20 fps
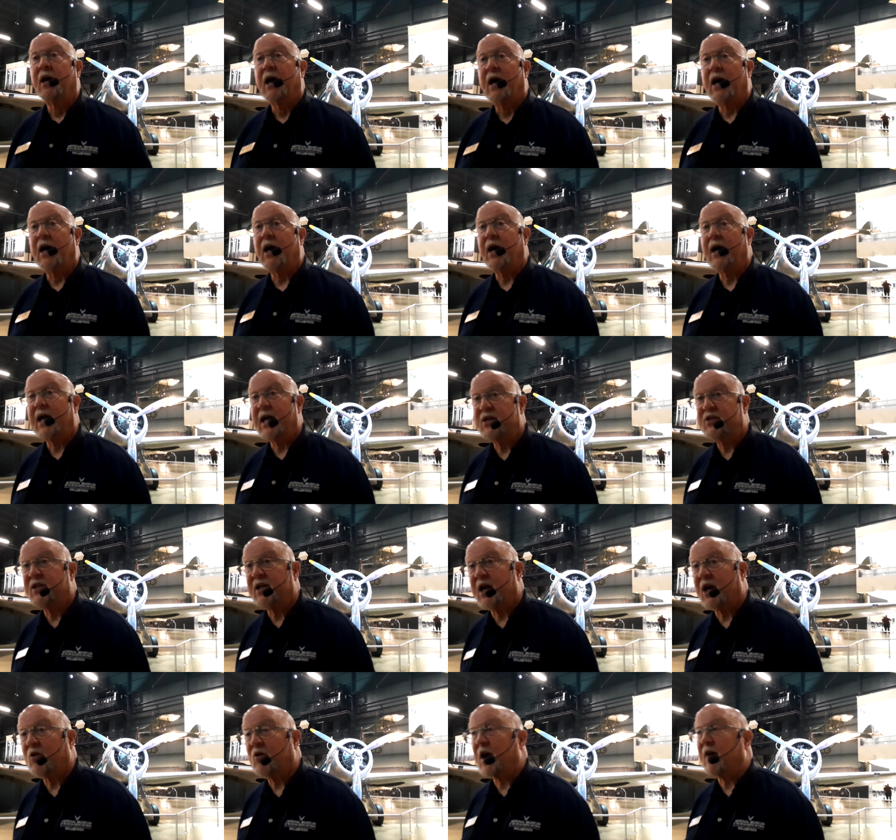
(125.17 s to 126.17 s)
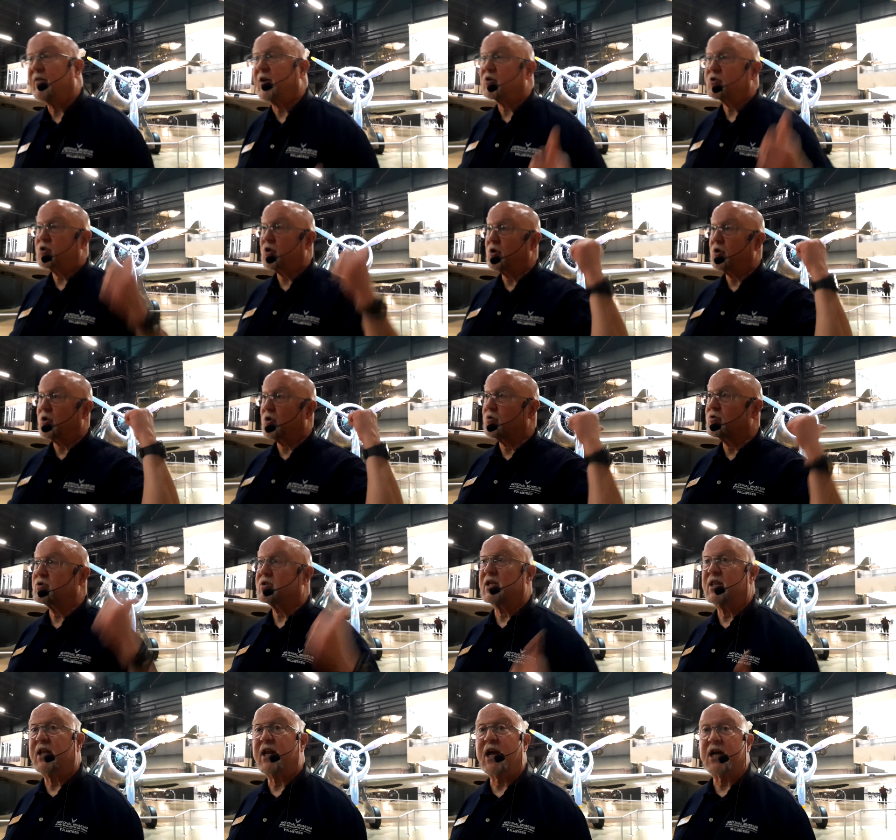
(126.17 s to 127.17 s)
AT aircraft, and I'll show you those
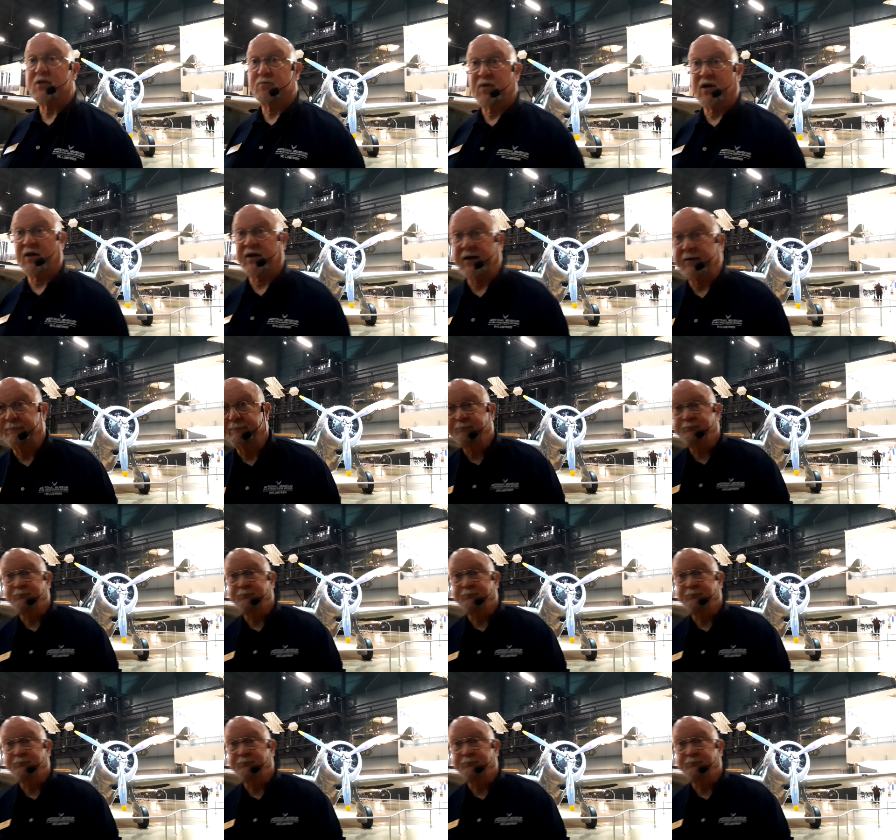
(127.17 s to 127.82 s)
in the next building.